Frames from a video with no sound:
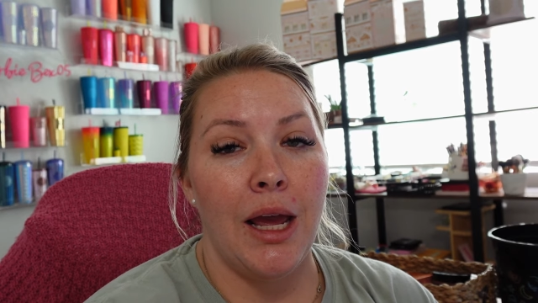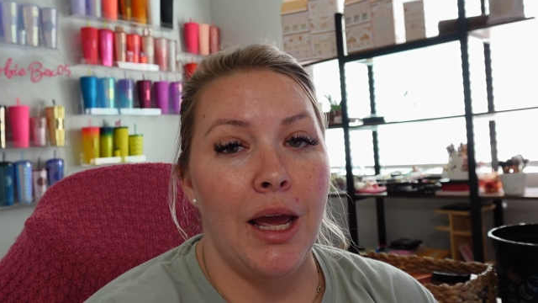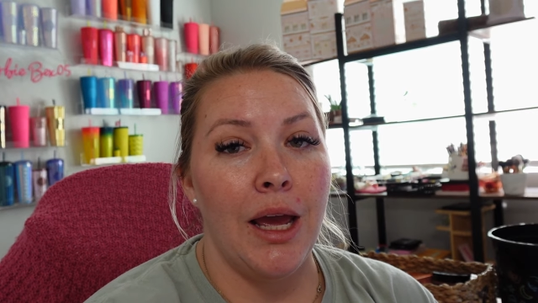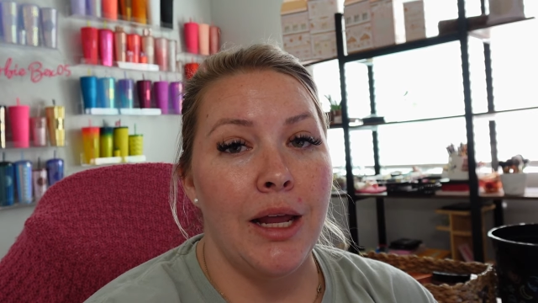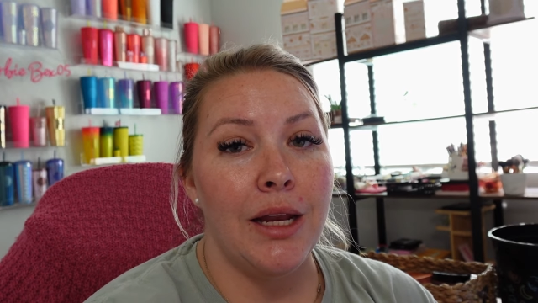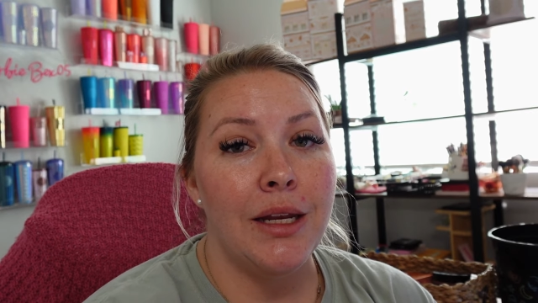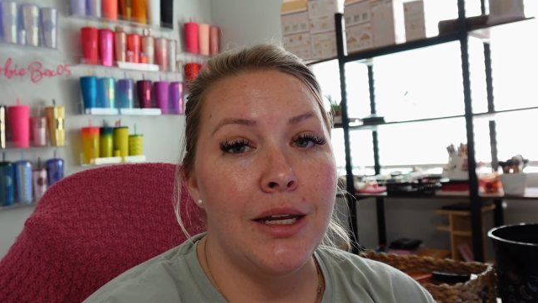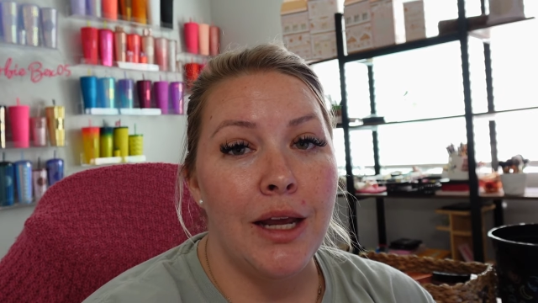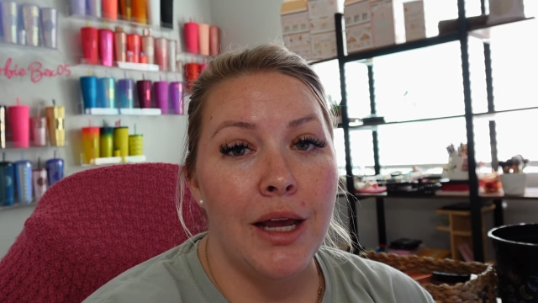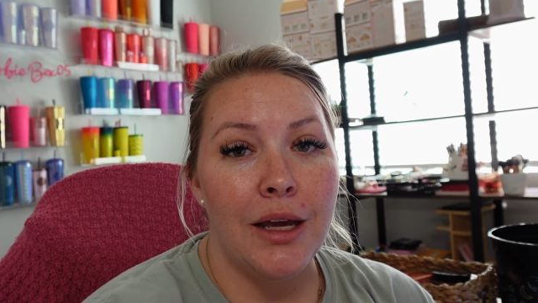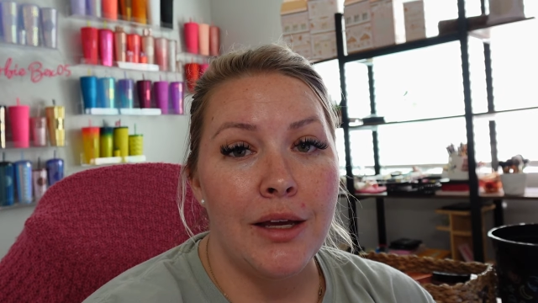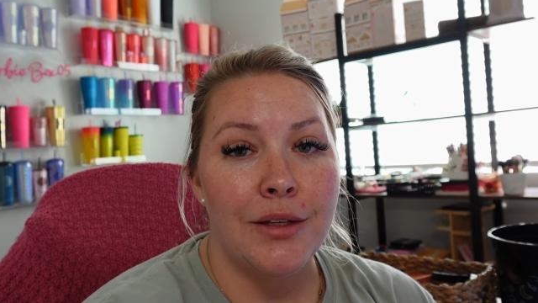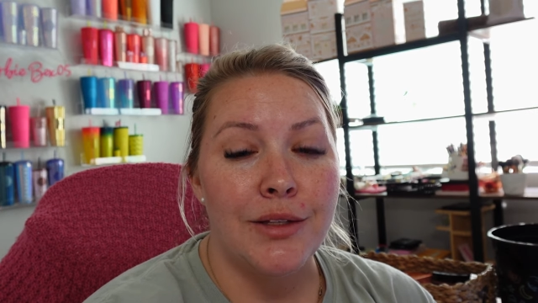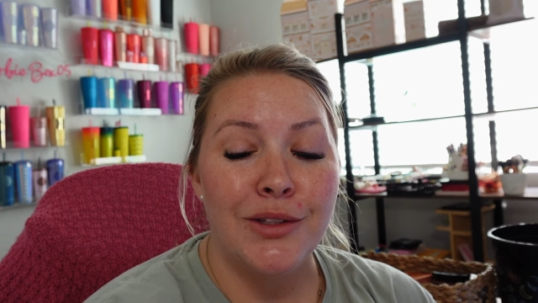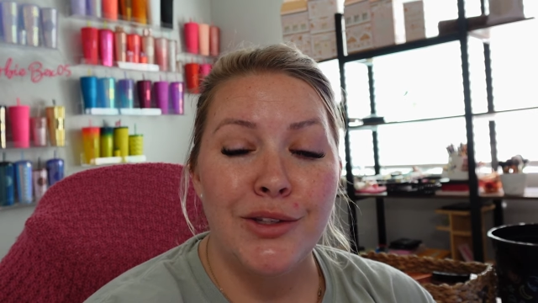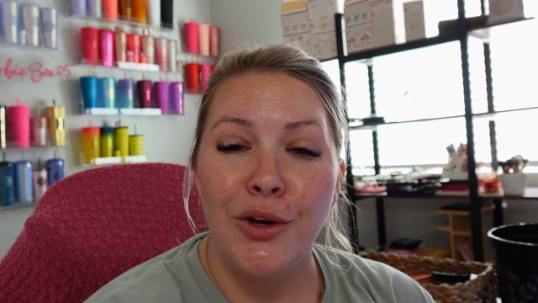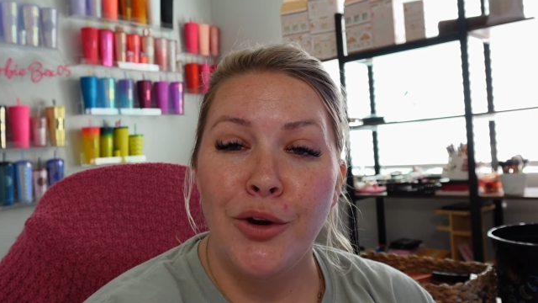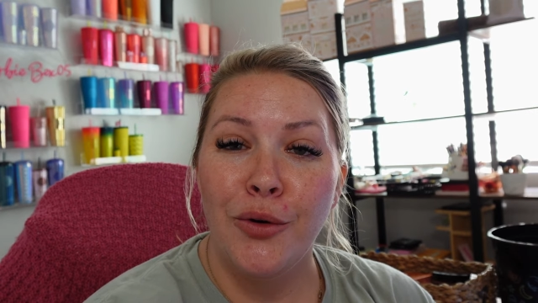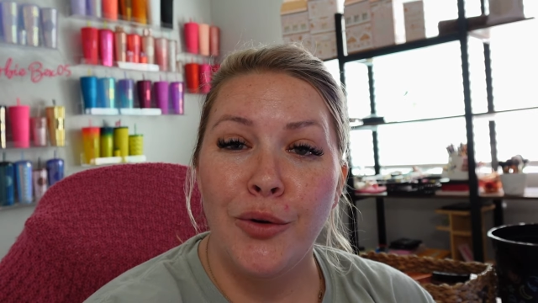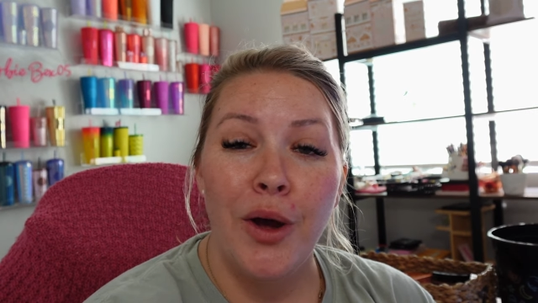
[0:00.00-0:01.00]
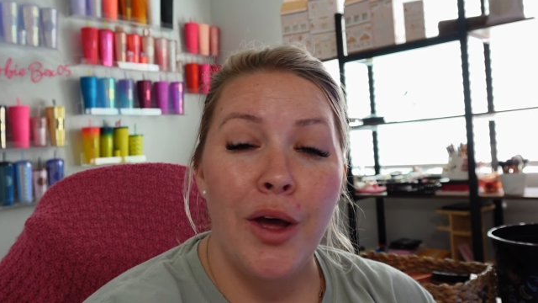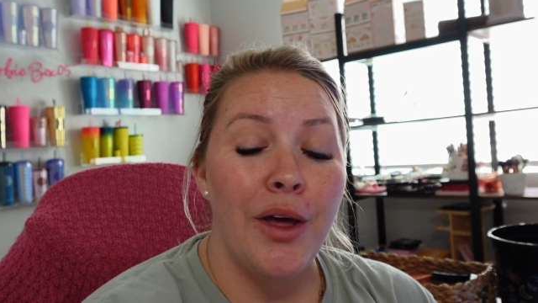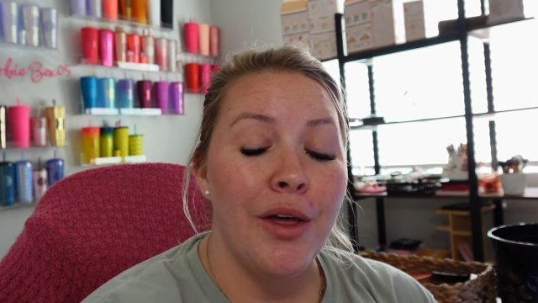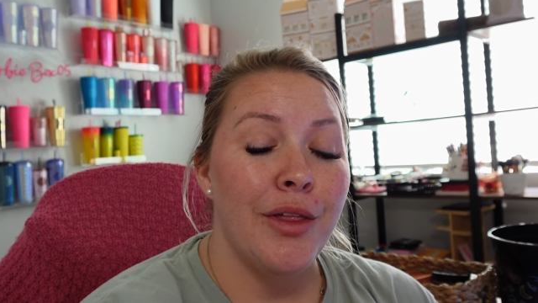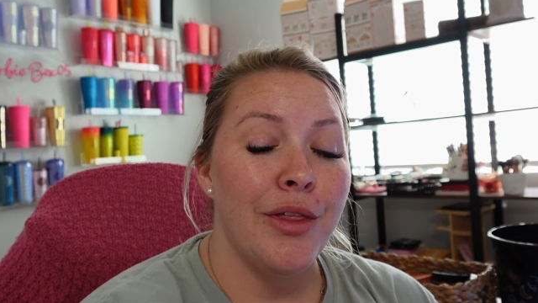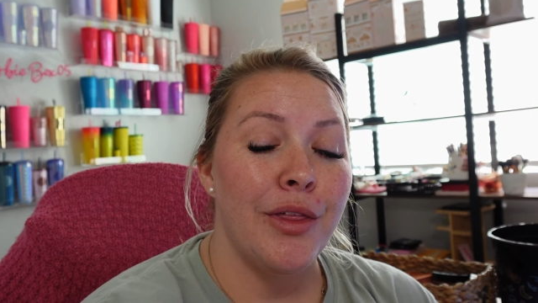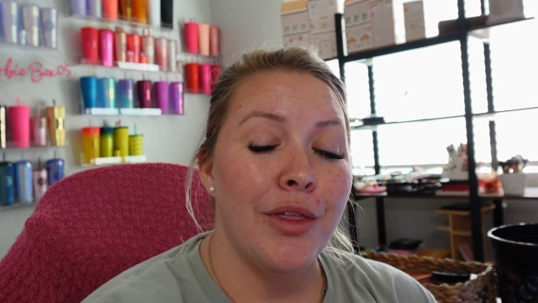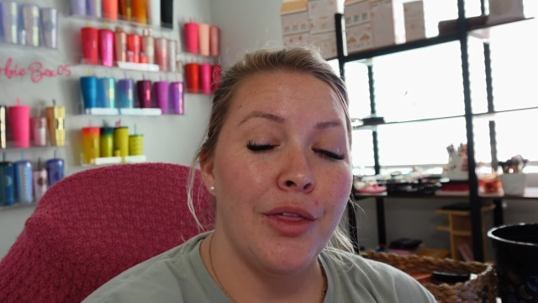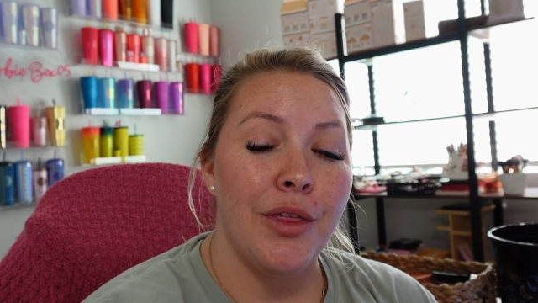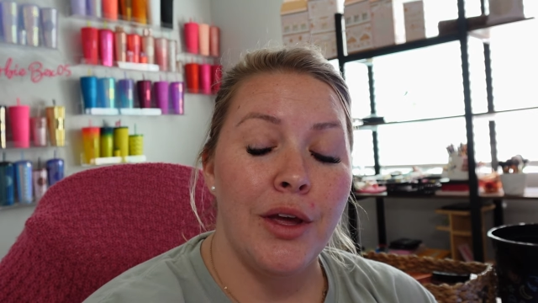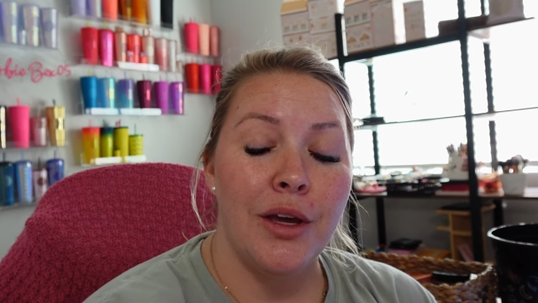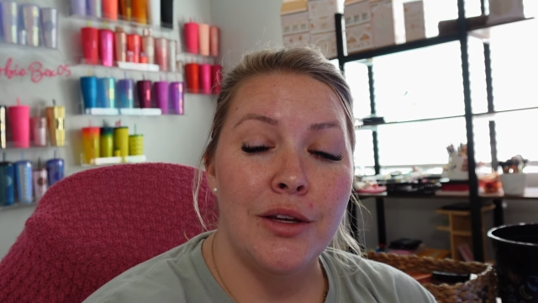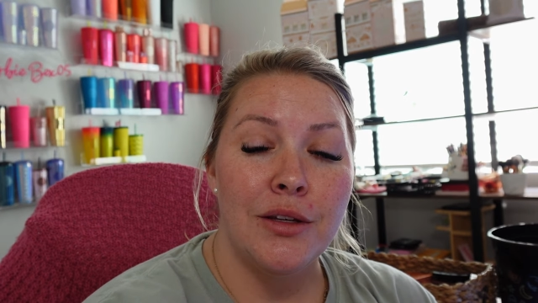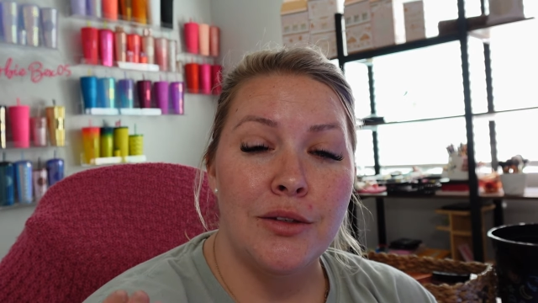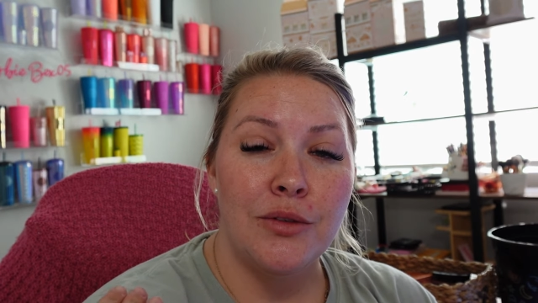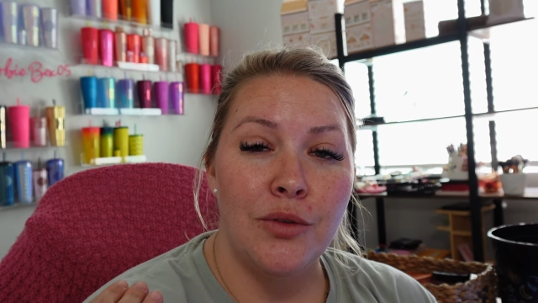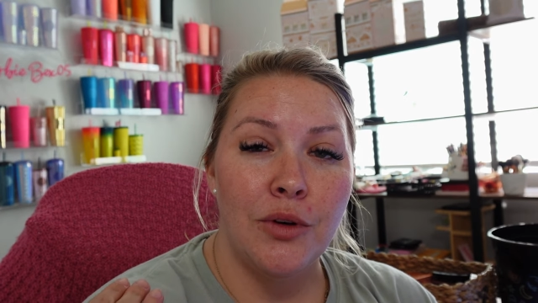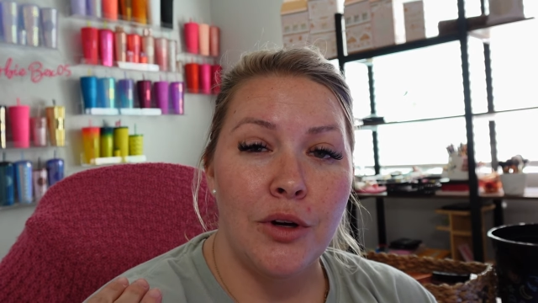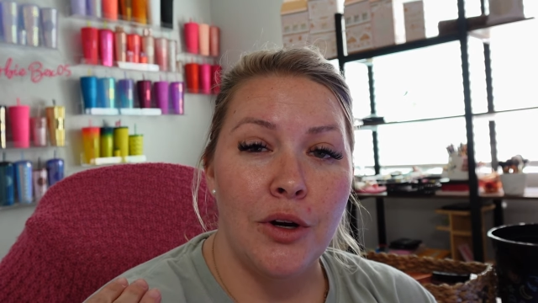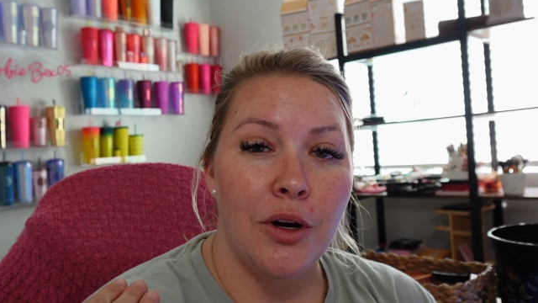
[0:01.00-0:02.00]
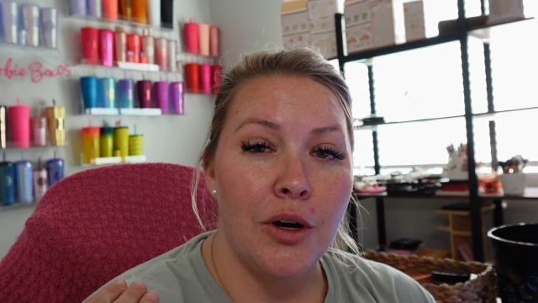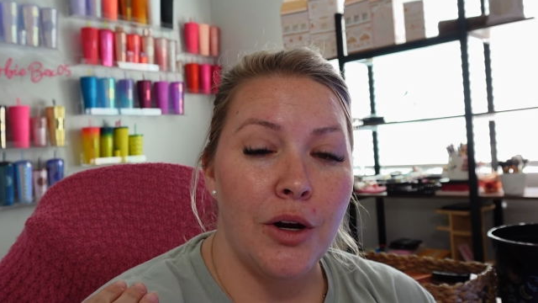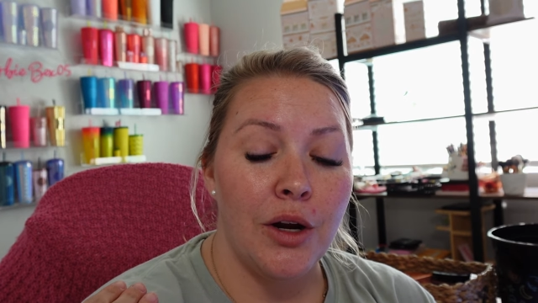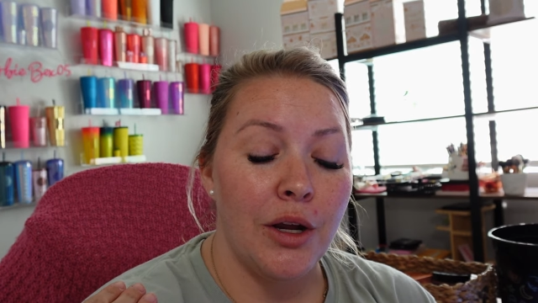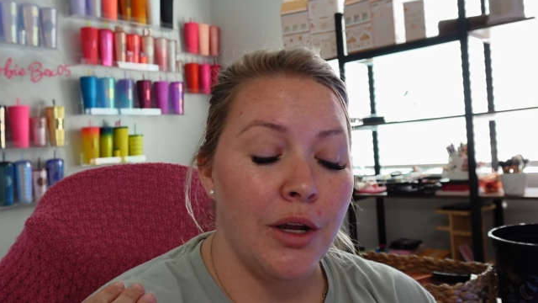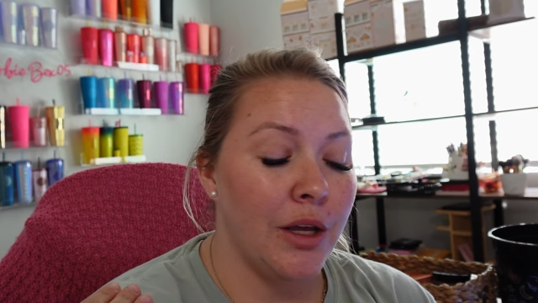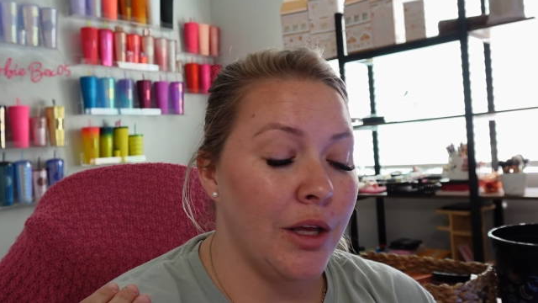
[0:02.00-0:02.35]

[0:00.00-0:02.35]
And yeah, so thanks for